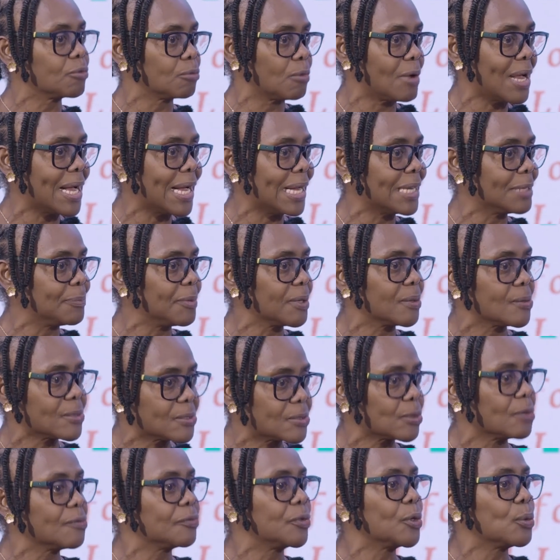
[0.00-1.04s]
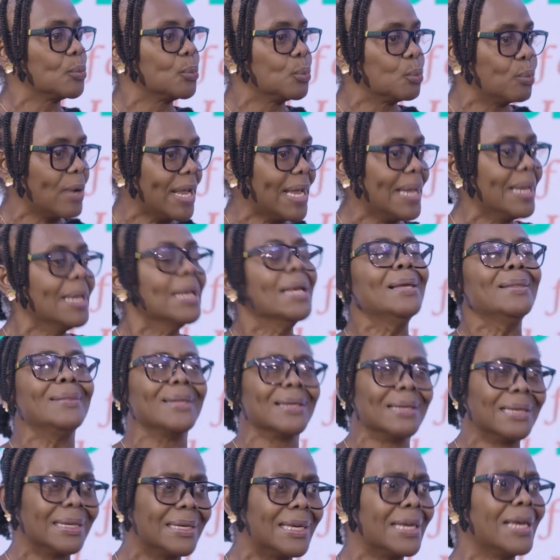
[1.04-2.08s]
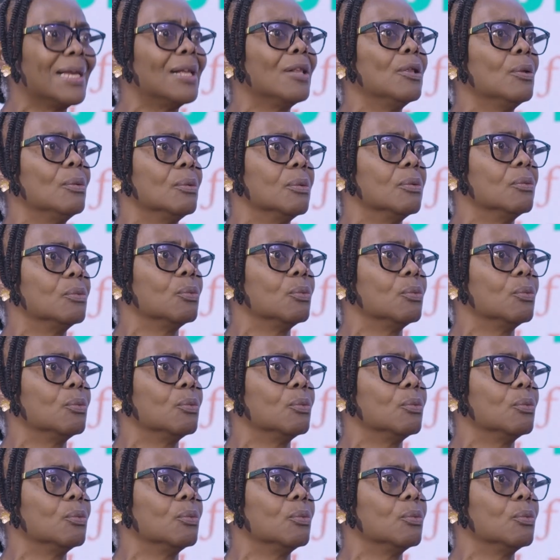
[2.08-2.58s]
right because of the way the girl